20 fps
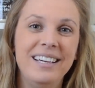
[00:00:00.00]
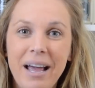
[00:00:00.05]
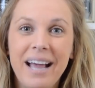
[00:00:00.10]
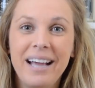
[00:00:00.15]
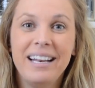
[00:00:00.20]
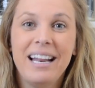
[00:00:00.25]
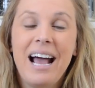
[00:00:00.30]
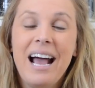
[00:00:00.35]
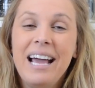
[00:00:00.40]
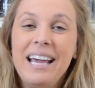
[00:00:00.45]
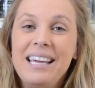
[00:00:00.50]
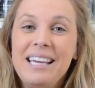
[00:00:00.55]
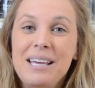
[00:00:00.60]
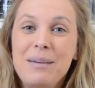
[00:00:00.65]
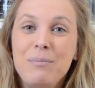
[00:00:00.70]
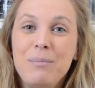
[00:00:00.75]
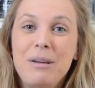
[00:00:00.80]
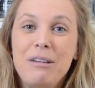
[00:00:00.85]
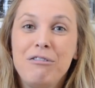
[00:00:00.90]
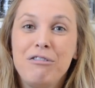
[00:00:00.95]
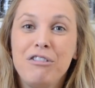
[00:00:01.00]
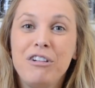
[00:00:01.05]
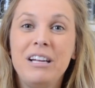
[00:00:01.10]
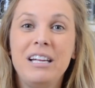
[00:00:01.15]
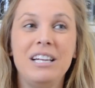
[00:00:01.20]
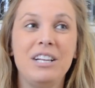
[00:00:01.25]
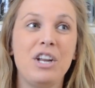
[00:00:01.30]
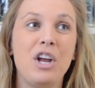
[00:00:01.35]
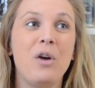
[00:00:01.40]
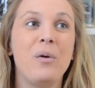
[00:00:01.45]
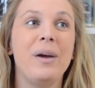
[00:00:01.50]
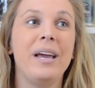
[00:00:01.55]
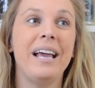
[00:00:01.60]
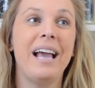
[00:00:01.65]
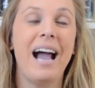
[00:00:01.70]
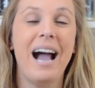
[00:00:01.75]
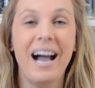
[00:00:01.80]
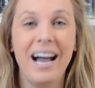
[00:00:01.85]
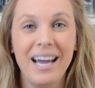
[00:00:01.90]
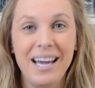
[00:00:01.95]
And I can be free
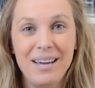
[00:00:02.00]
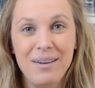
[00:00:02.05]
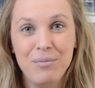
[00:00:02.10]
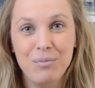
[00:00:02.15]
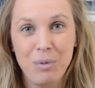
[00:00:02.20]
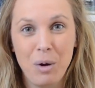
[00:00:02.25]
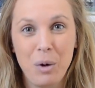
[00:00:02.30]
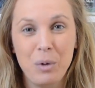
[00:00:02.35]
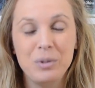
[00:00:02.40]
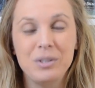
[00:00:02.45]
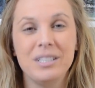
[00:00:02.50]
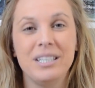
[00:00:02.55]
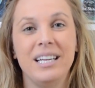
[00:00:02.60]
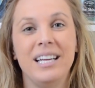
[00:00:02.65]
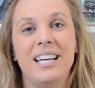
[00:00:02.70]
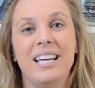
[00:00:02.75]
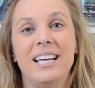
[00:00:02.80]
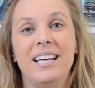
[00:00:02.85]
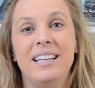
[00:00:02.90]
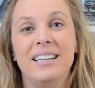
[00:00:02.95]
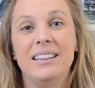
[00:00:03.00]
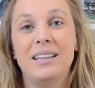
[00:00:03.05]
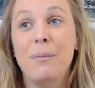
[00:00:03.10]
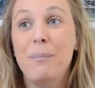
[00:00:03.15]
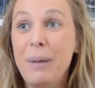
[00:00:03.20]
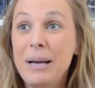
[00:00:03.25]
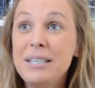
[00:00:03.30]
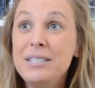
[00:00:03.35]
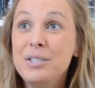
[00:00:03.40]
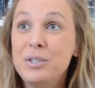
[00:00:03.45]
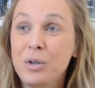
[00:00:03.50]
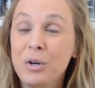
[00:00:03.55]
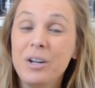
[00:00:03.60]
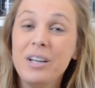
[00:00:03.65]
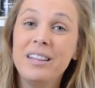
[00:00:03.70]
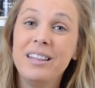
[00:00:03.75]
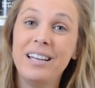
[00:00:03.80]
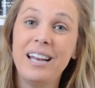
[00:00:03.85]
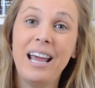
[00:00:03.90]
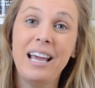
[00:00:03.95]
knowing I wrote the best
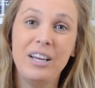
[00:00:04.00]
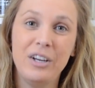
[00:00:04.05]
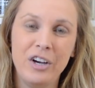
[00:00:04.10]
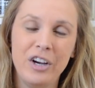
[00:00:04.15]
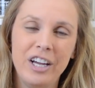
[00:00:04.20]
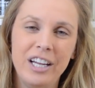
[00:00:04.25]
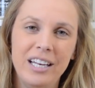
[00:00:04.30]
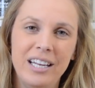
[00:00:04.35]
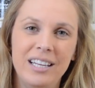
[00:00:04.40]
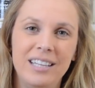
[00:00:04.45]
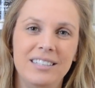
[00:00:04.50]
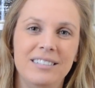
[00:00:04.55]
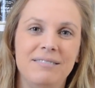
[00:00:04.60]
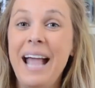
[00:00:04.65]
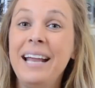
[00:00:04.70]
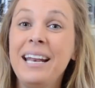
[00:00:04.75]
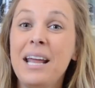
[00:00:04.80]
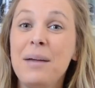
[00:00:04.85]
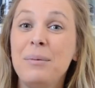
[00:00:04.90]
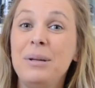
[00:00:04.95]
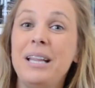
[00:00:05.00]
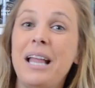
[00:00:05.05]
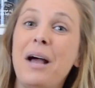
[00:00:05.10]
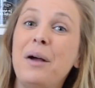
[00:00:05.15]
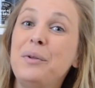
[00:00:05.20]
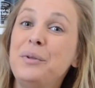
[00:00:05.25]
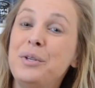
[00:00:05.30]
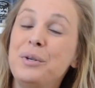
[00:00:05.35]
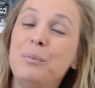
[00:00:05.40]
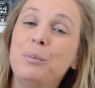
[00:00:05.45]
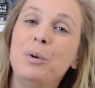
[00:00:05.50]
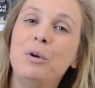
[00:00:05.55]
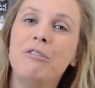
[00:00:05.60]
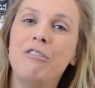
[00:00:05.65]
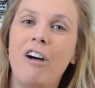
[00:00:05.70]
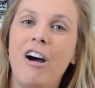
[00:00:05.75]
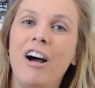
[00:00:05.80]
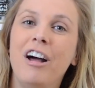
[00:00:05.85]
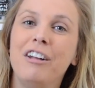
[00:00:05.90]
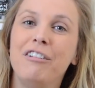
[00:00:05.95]
story that I could, and I'm allowed to move
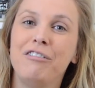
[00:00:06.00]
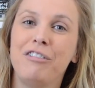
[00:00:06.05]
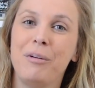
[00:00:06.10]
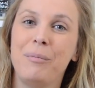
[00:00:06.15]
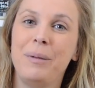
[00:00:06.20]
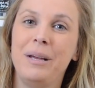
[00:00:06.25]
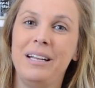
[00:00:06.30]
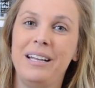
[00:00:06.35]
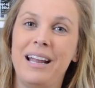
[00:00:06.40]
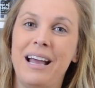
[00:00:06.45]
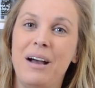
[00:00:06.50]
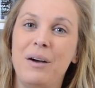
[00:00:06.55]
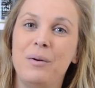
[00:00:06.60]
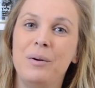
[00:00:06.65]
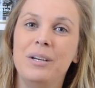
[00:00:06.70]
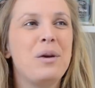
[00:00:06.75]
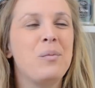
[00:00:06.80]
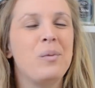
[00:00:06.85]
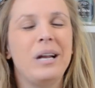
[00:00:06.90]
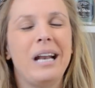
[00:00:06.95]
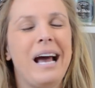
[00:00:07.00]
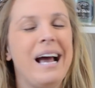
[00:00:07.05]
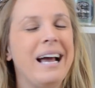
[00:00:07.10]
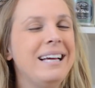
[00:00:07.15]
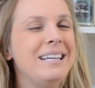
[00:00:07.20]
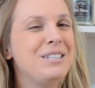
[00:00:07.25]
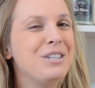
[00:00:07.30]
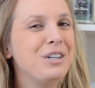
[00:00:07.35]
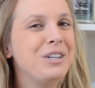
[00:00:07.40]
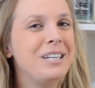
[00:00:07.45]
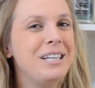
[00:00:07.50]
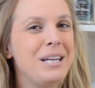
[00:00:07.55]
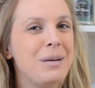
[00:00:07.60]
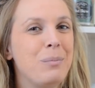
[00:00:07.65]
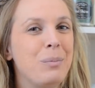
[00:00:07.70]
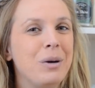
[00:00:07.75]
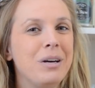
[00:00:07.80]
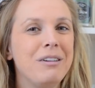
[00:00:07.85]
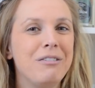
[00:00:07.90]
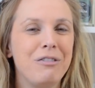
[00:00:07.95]
on from it now. When I turn in a
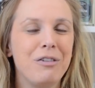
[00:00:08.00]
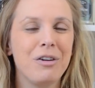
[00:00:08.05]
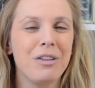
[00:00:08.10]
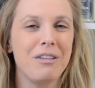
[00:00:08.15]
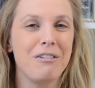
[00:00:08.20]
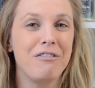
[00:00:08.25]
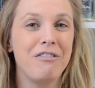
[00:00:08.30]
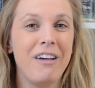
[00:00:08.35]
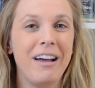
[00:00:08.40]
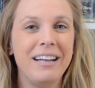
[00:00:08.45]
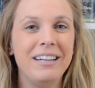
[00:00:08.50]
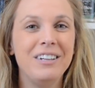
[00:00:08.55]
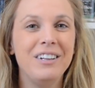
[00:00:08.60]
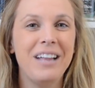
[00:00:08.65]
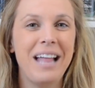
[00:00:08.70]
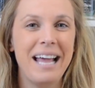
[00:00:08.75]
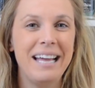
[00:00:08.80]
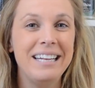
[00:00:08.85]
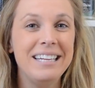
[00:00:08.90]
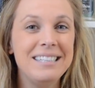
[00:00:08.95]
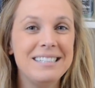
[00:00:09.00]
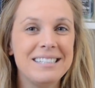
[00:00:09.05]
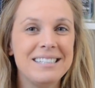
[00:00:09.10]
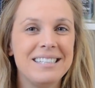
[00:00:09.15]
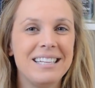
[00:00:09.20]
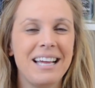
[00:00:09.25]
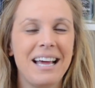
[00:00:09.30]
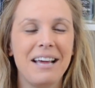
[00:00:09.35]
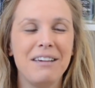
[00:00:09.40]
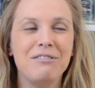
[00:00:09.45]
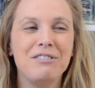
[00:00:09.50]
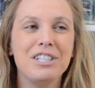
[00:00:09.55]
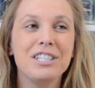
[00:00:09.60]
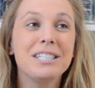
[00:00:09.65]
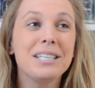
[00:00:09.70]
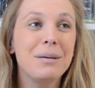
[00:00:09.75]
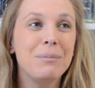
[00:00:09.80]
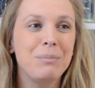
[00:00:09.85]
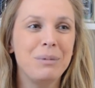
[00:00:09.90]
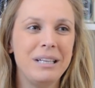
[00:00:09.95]
book for the final edits that I've
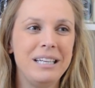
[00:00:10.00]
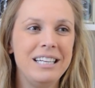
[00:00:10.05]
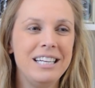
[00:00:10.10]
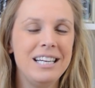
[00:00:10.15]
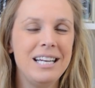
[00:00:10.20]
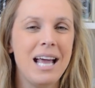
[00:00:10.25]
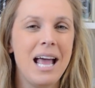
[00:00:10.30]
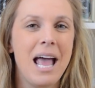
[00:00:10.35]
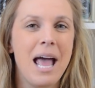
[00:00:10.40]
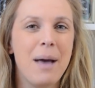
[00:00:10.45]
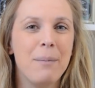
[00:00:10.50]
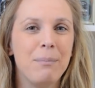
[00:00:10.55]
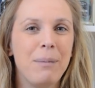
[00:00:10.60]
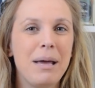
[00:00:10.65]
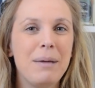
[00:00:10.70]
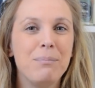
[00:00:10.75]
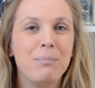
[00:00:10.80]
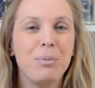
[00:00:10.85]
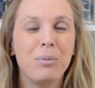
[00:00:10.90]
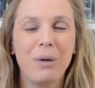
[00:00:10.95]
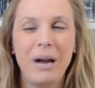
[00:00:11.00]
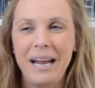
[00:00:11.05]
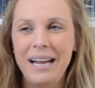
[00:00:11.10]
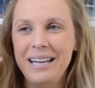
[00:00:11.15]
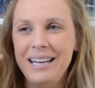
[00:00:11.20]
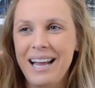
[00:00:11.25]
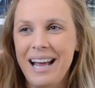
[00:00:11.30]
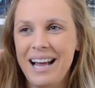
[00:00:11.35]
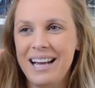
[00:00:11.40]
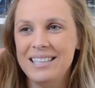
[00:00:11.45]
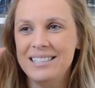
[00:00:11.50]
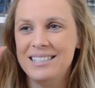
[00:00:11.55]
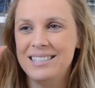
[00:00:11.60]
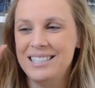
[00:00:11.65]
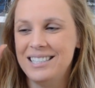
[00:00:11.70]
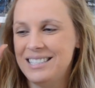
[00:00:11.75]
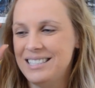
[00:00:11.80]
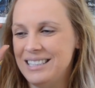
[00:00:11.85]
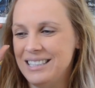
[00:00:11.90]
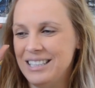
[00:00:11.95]
just completed, my brain has
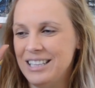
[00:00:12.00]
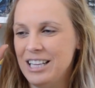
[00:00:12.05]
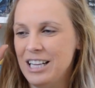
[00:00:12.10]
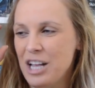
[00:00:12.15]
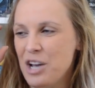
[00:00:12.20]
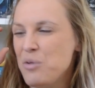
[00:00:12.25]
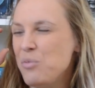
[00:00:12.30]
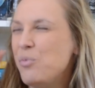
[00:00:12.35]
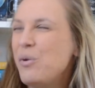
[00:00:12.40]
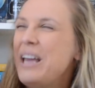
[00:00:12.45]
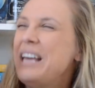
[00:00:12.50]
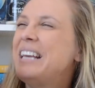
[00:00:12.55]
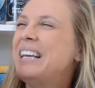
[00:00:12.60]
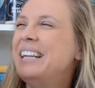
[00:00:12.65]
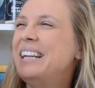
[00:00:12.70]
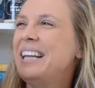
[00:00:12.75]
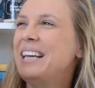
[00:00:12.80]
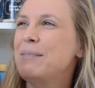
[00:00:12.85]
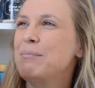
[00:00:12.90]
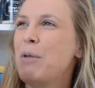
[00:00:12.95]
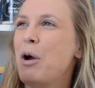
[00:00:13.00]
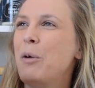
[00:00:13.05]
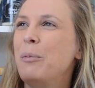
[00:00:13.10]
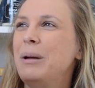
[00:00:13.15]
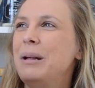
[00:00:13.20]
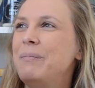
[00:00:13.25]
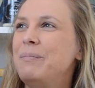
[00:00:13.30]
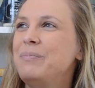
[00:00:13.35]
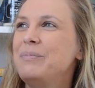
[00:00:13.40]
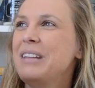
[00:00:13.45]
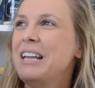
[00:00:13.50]
this little awakening moment.